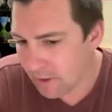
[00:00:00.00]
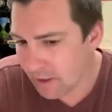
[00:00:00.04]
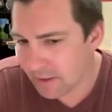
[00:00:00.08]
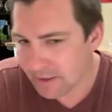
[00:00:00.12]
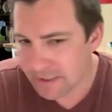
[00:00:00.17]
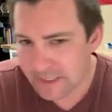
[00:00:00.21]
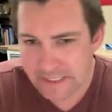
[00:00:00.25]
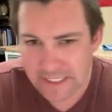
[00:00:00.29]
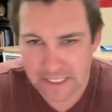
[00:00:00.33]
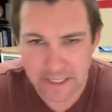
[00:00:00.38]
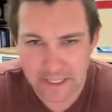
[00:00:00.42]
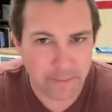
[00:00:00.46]

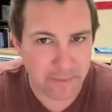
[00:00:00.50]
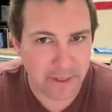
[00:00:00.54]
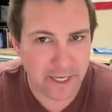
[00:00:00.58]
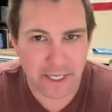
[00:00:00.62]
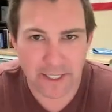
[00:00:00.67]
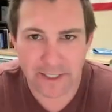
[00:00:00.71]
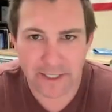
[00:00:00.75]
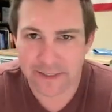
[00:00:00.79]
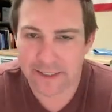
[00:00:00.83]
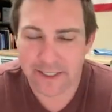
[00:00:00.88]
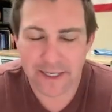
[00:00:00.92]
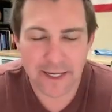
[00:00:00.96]
seed
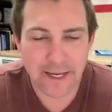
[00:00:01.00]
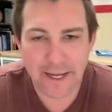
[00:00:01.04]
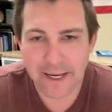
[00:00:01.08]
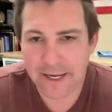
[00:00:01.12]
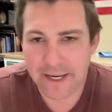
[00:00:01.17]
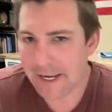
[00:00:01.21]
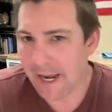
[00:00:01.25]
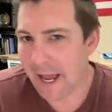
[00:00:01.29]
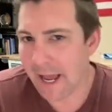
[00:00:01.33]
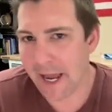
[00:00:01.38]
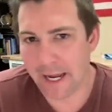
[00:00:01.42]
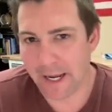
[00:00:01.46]
beans,
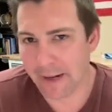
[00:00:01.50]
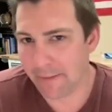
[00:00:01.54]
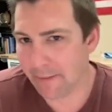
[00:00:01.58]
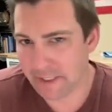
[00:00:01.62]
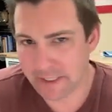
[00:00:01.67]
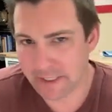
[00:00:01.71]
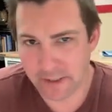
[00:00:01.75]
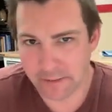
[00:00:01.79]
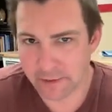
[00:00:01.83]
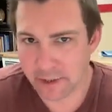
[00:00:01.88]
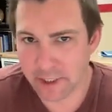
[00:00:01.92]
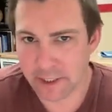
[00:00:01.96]
not going to be
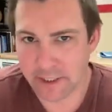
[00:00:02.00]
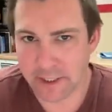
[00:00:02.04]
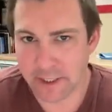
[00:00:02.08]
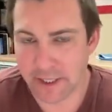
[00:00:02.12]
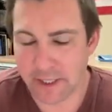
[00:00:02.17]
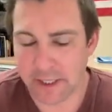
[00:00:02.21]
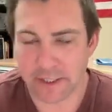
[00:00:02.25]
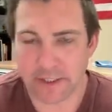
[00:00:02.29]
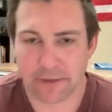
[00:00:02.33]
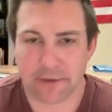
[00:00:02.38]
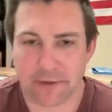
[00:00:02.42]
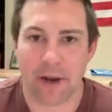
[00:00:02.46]
subject to
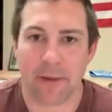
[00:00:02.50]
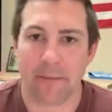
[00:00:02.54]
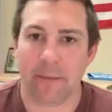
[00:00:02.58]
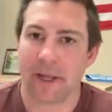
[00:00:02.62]
this, right?